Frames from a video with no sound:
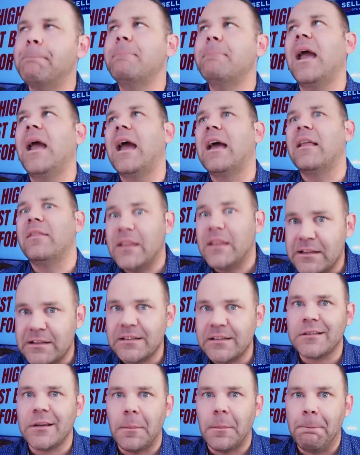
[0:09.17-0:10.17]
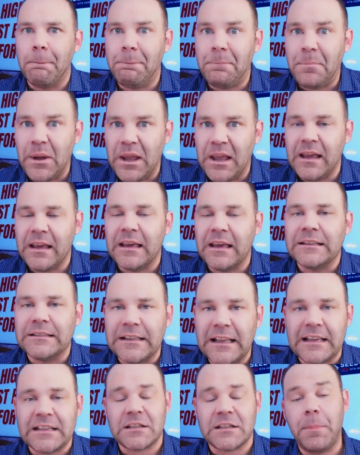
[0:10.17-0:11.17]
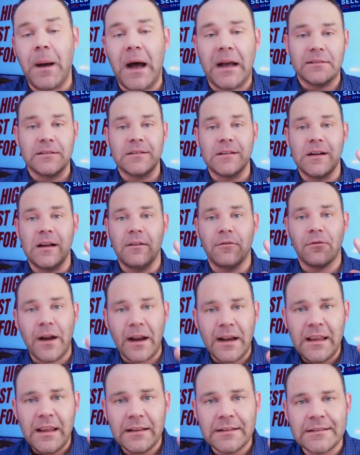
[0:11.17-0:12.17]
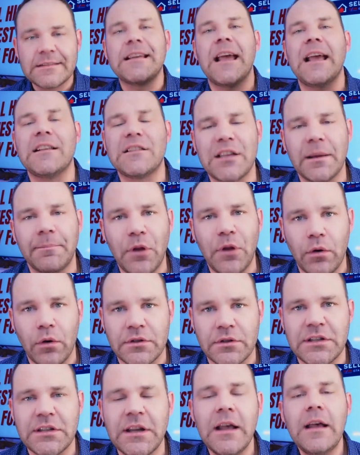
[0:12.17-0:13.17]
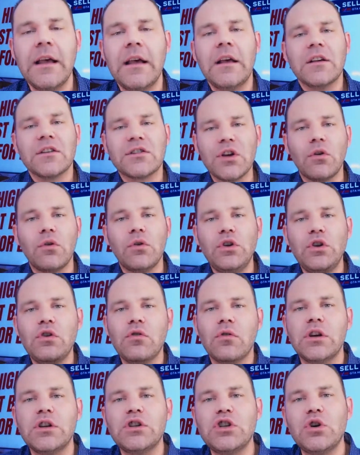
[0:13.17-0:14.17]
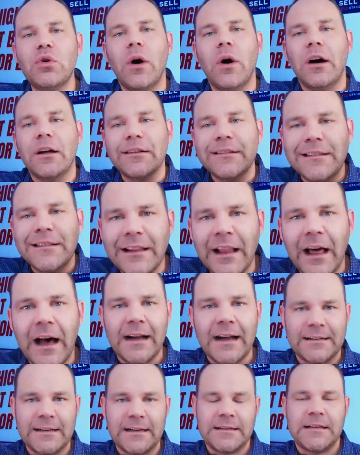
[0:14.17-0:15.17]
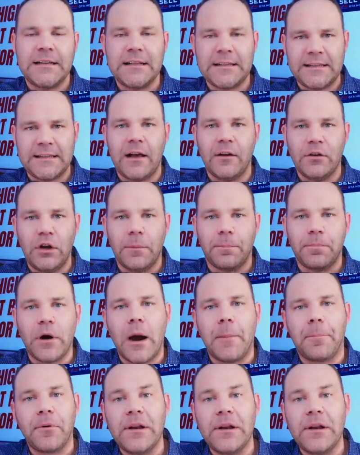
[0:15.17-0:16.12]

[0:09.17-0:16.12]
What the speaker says: man, this is a big list. But ready? Take some notes. So you could do a lot to sell your property.